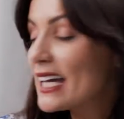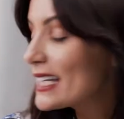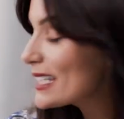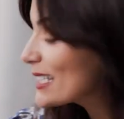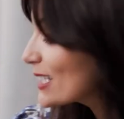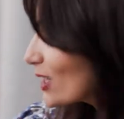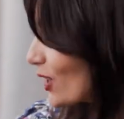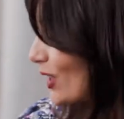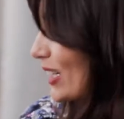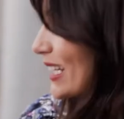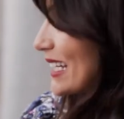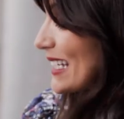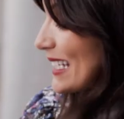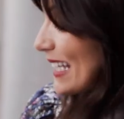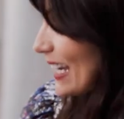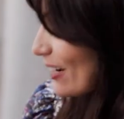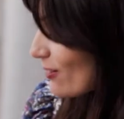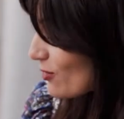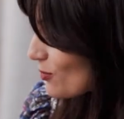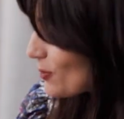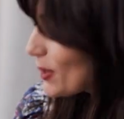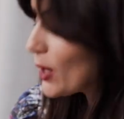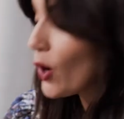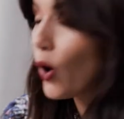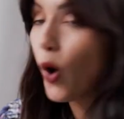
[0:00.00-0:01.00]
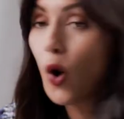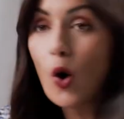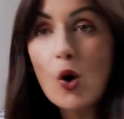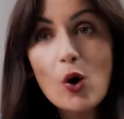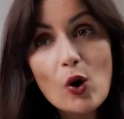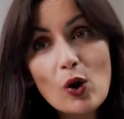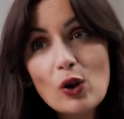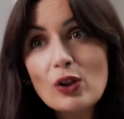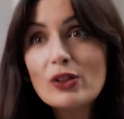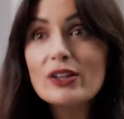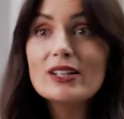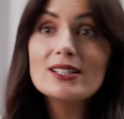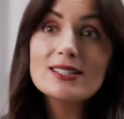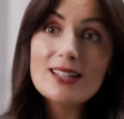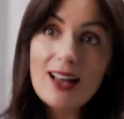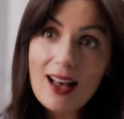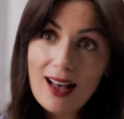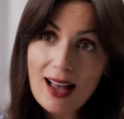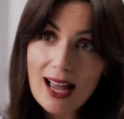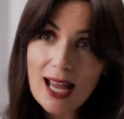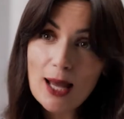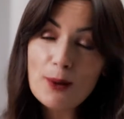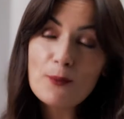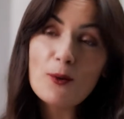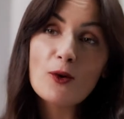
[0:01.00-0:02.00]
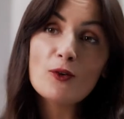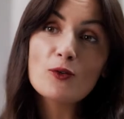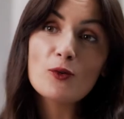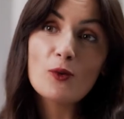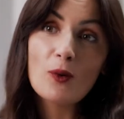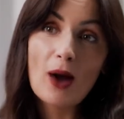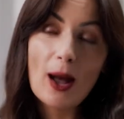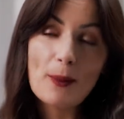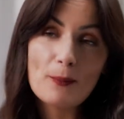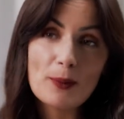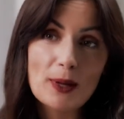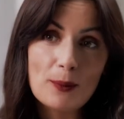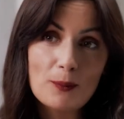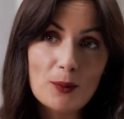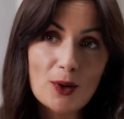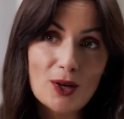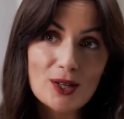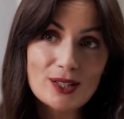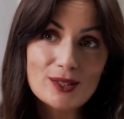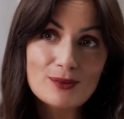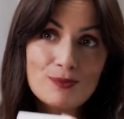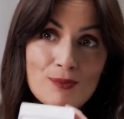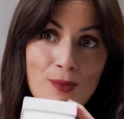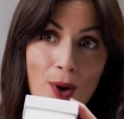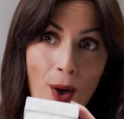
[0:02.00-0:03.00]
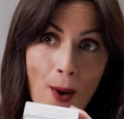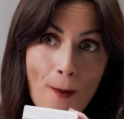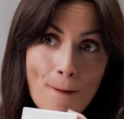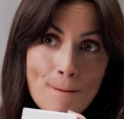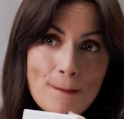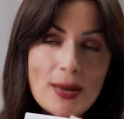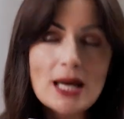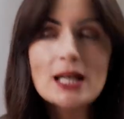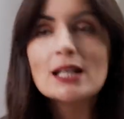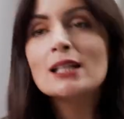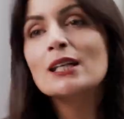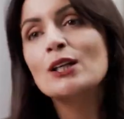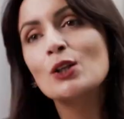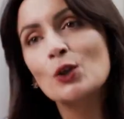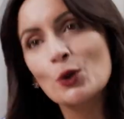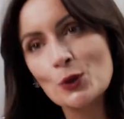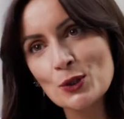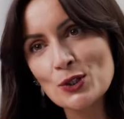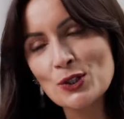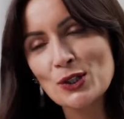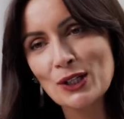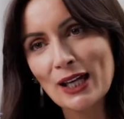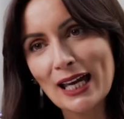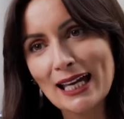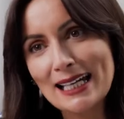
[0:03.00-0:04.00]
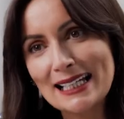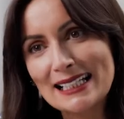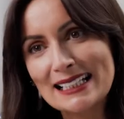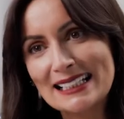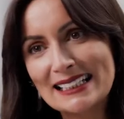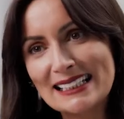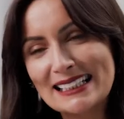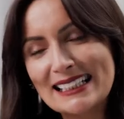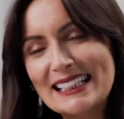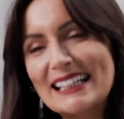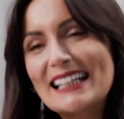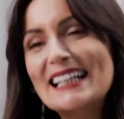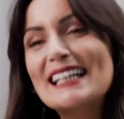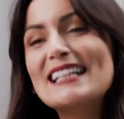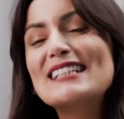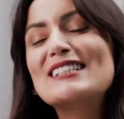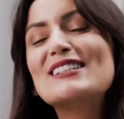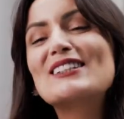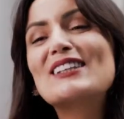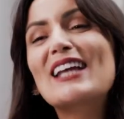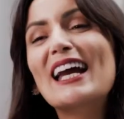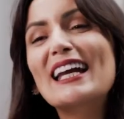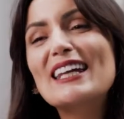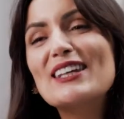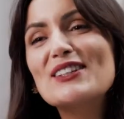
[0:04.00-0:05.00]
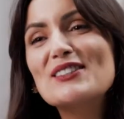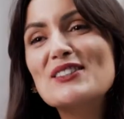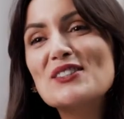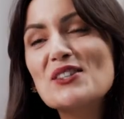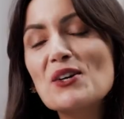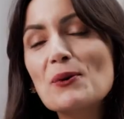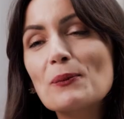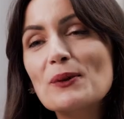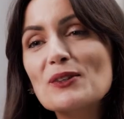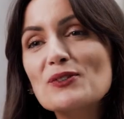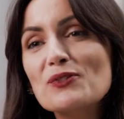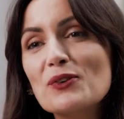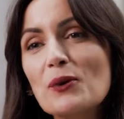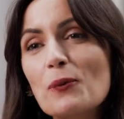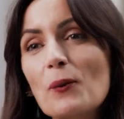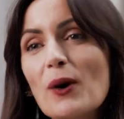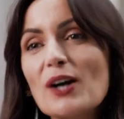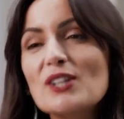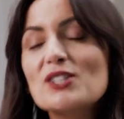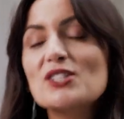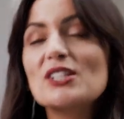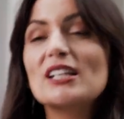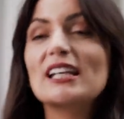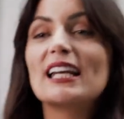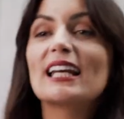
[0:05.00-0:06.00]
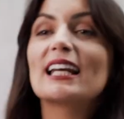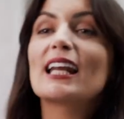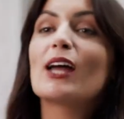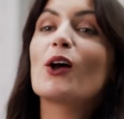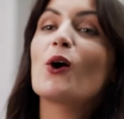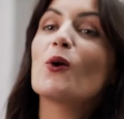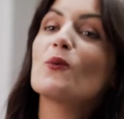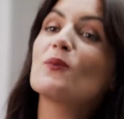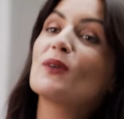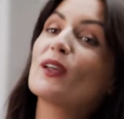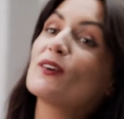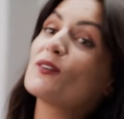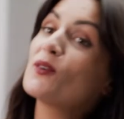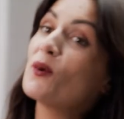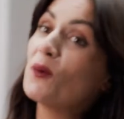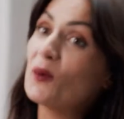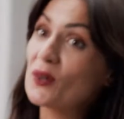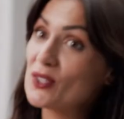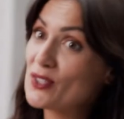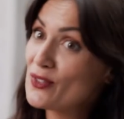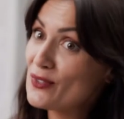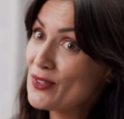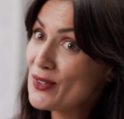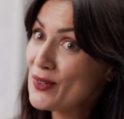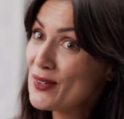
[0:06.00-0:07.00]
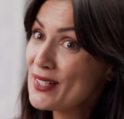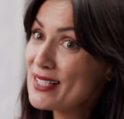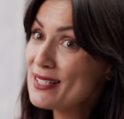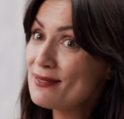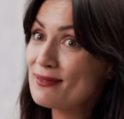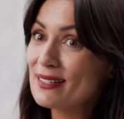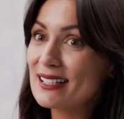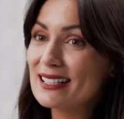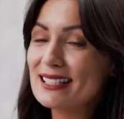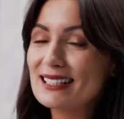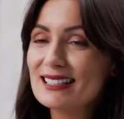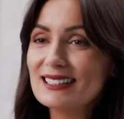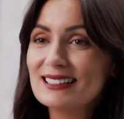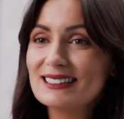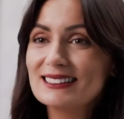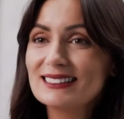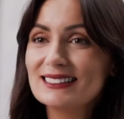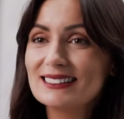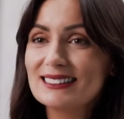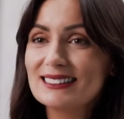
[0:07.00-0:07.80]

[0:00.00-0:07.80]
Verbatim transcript: It certainly saved me all the time of wrapping because mum, you know what you're getting. So thank you so much for watching and I hope you have a wonderful Christmas.